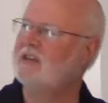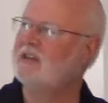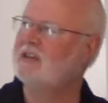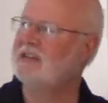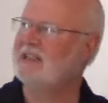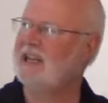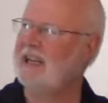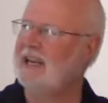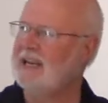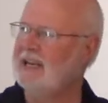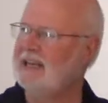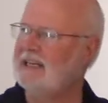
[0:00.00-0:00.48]
the
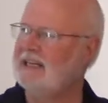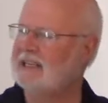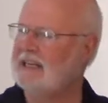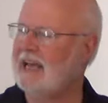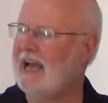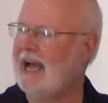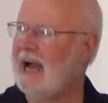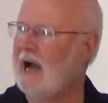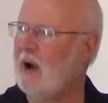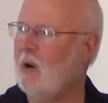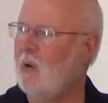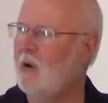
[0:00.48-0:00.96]
second
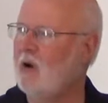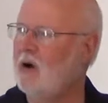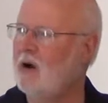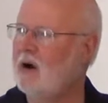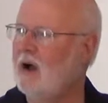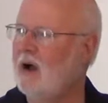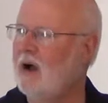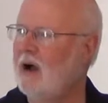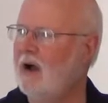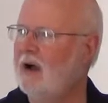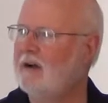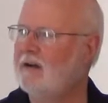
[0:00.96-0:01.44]

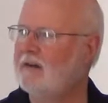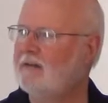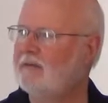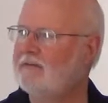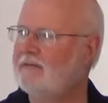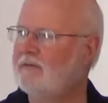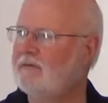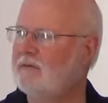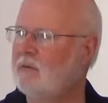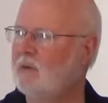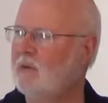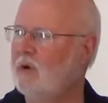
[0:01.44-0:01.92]
hour
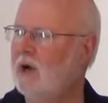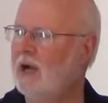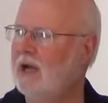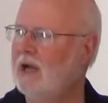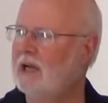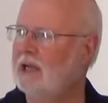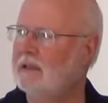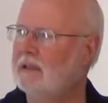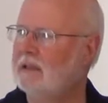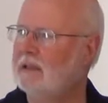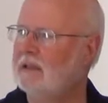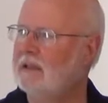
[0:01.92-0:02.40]
of uh,
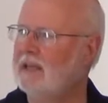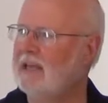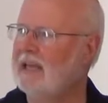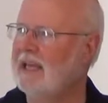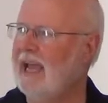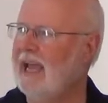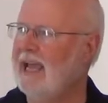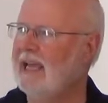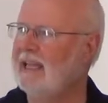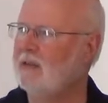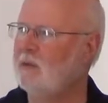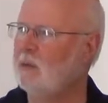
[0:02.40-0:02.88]
the
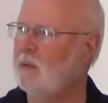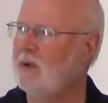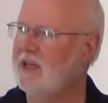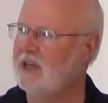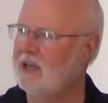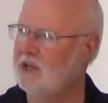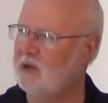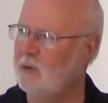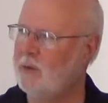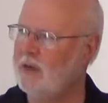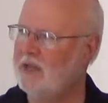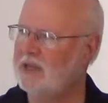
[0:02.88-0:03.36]
8th
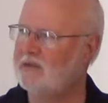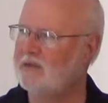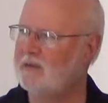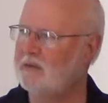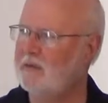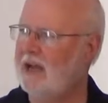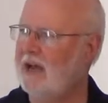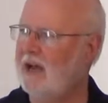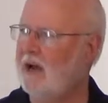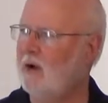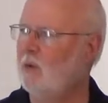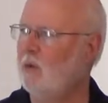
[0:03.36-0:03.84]
week, two weeks
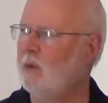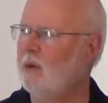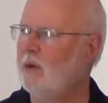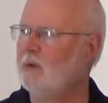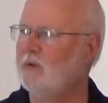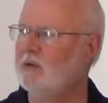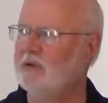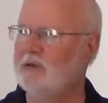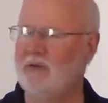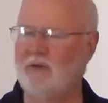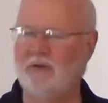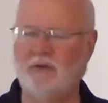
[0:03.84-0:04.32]
from now, we
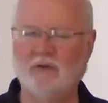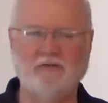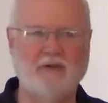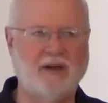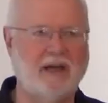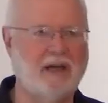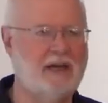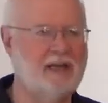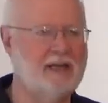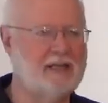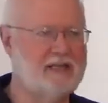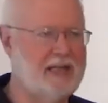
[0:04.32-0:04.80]
will do the
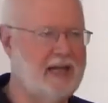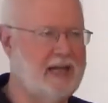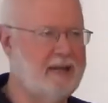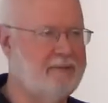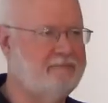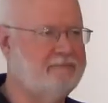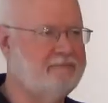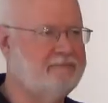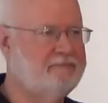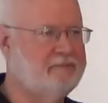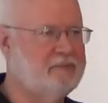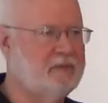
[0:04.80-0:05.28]
final exam.
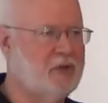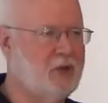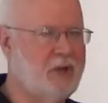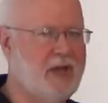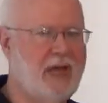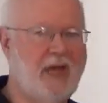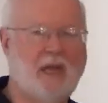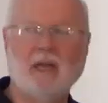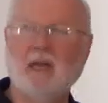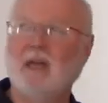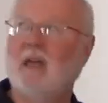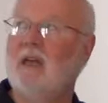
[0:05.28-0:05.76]

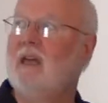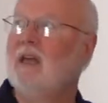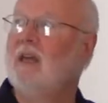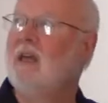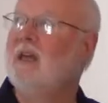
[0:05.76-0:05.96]
Okay.